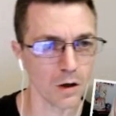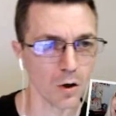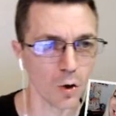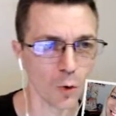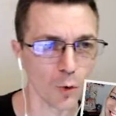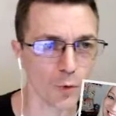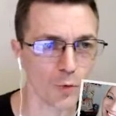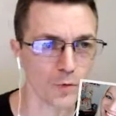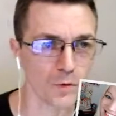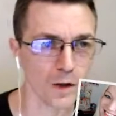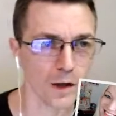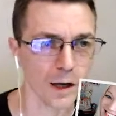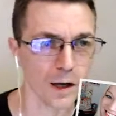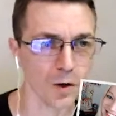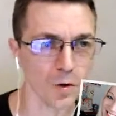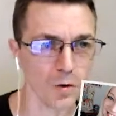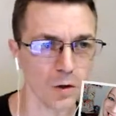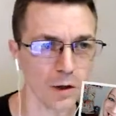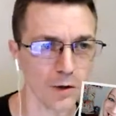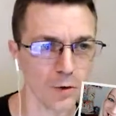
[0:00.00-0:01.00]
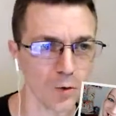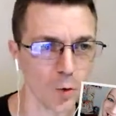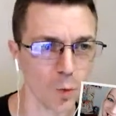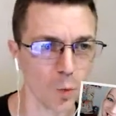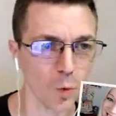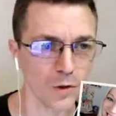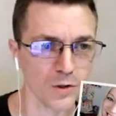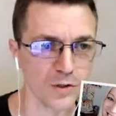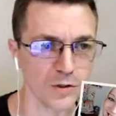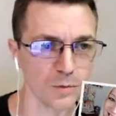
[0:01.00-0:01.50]
heard the outline or
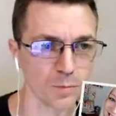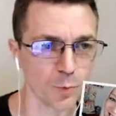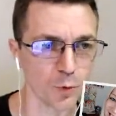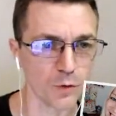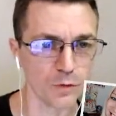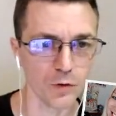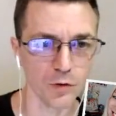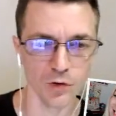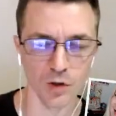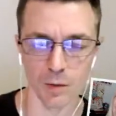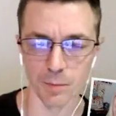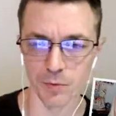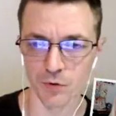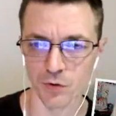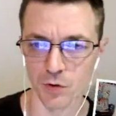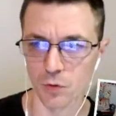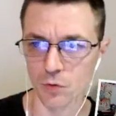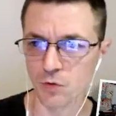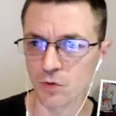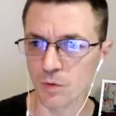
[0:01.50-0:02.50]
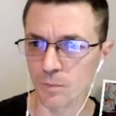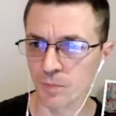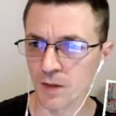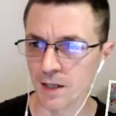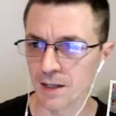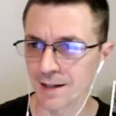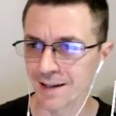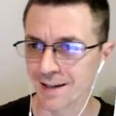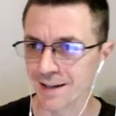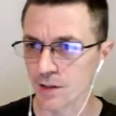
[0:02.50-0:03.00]
watched the previous episodes,
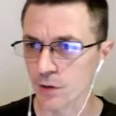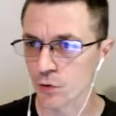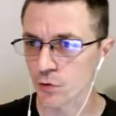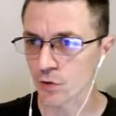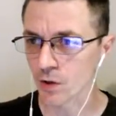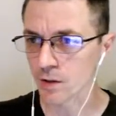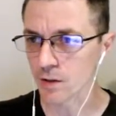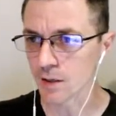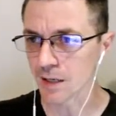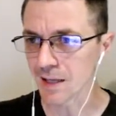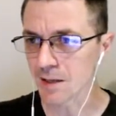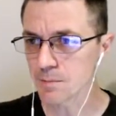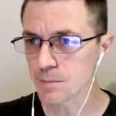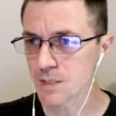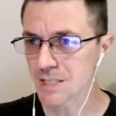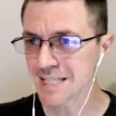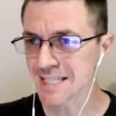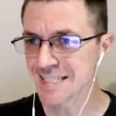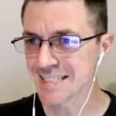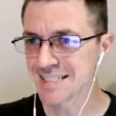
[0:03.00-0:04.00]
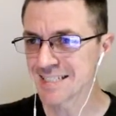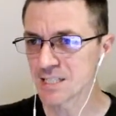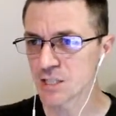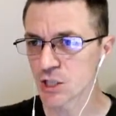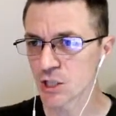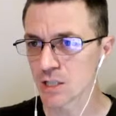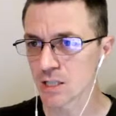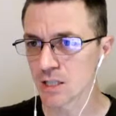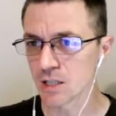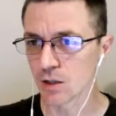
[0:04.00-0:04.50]
is a
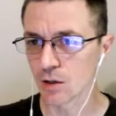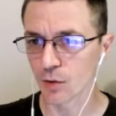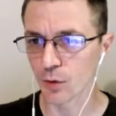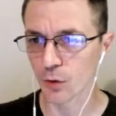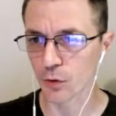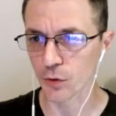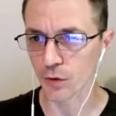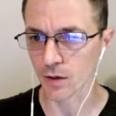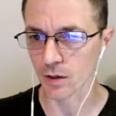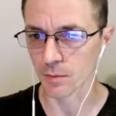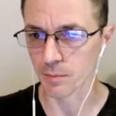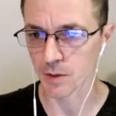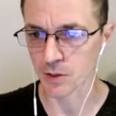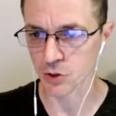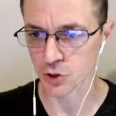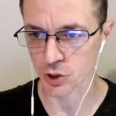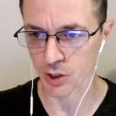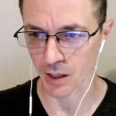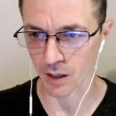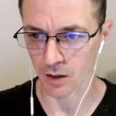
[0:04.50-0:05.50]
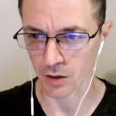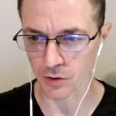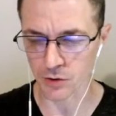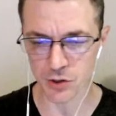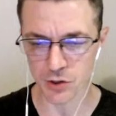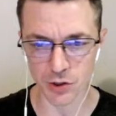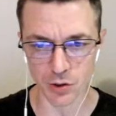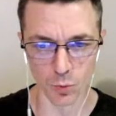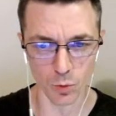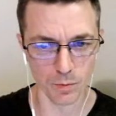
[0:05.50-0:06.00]
MTG-themed
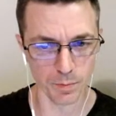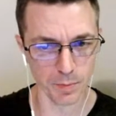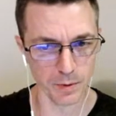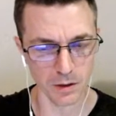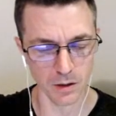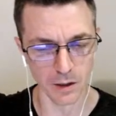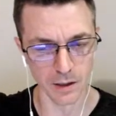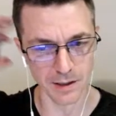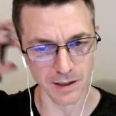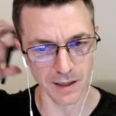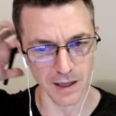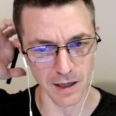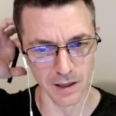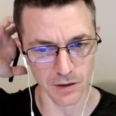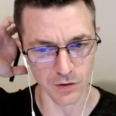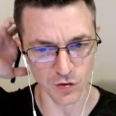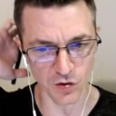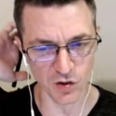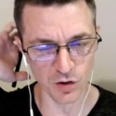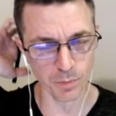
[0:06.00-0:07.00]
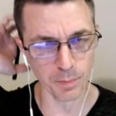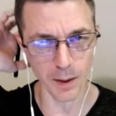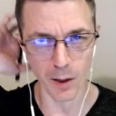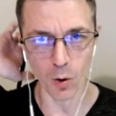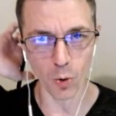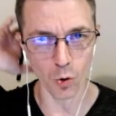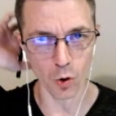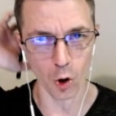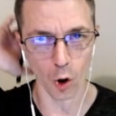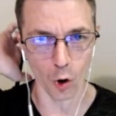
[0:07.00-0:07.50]
challenge. It would be like a
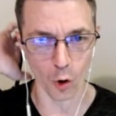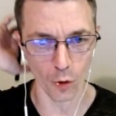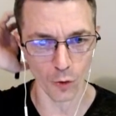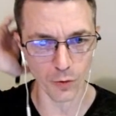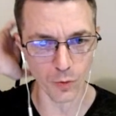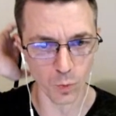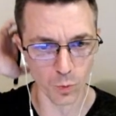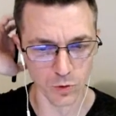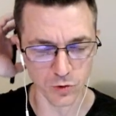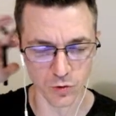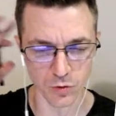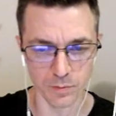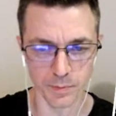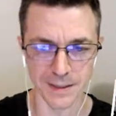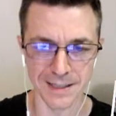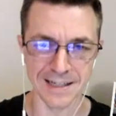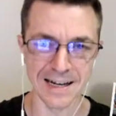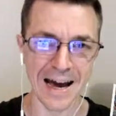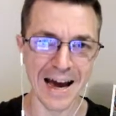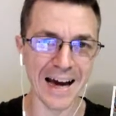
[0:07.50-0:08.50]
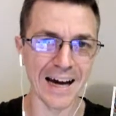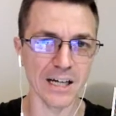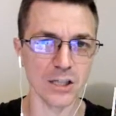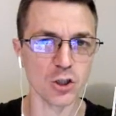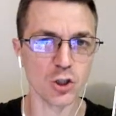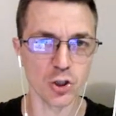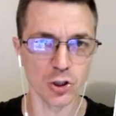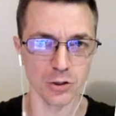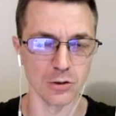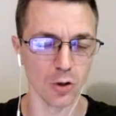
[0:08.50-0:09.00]
spell card, which would be an
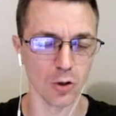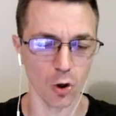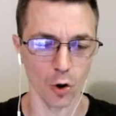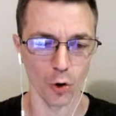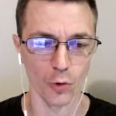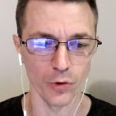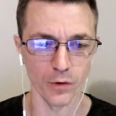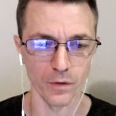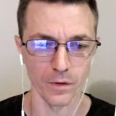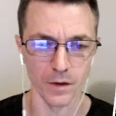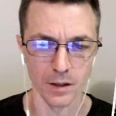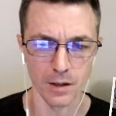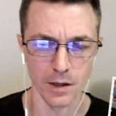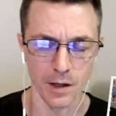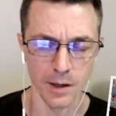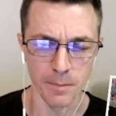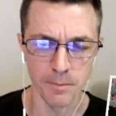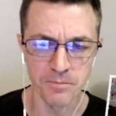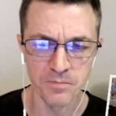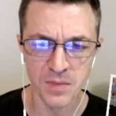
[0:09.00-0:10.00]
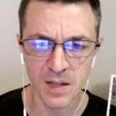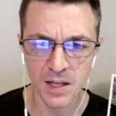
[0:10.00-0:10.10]
action card in the game.